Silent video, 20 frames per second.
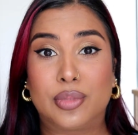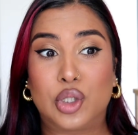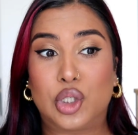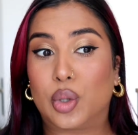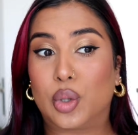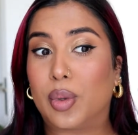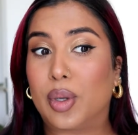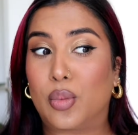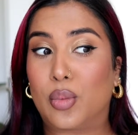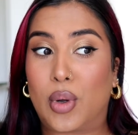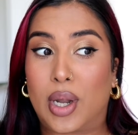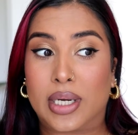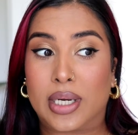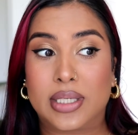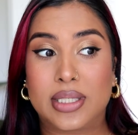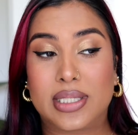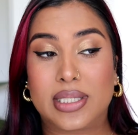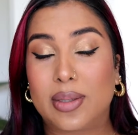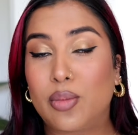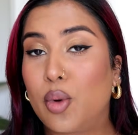Do we want
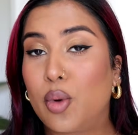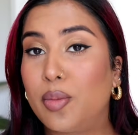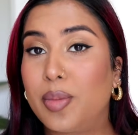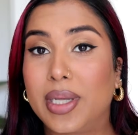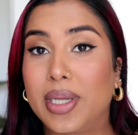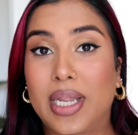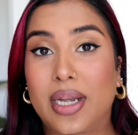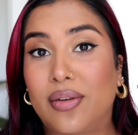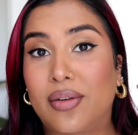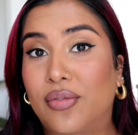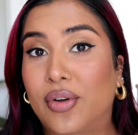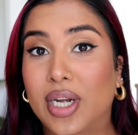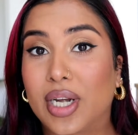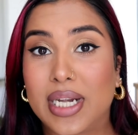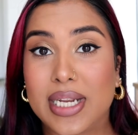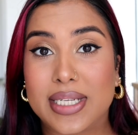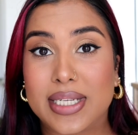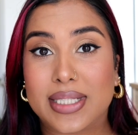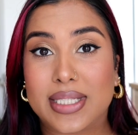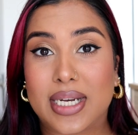to see more
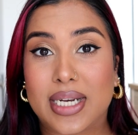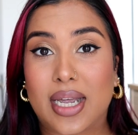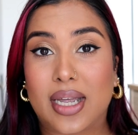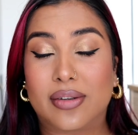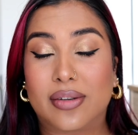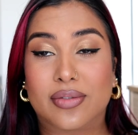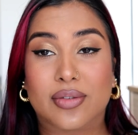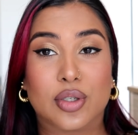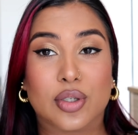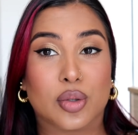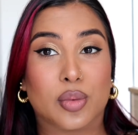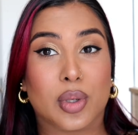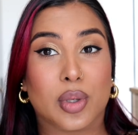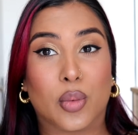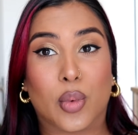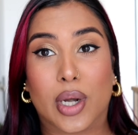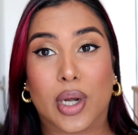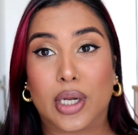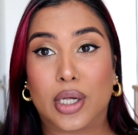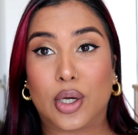beginner-friendly stuff? Do we
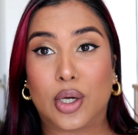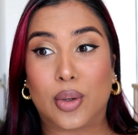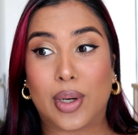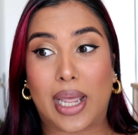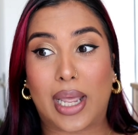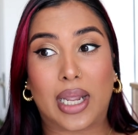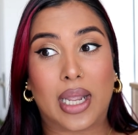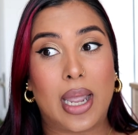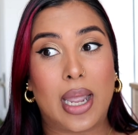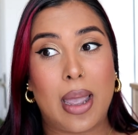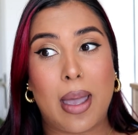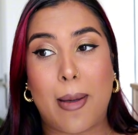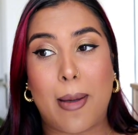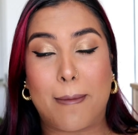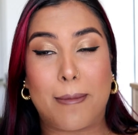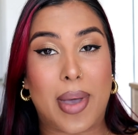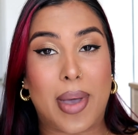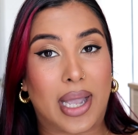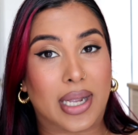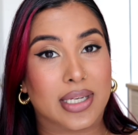want to go like
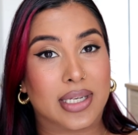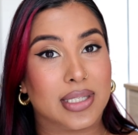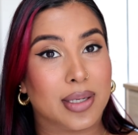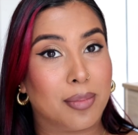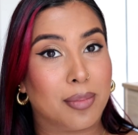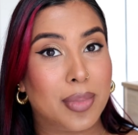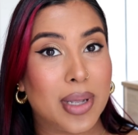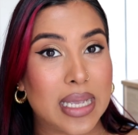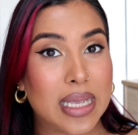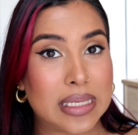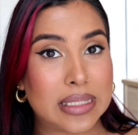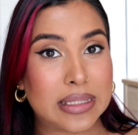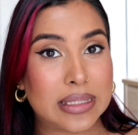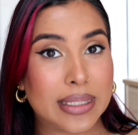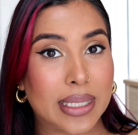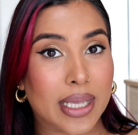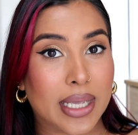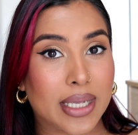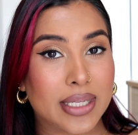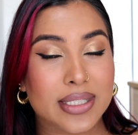back to
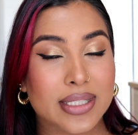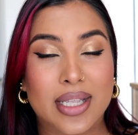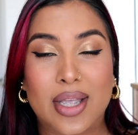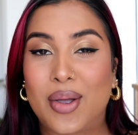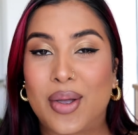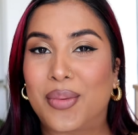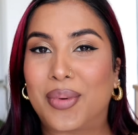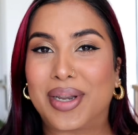basics?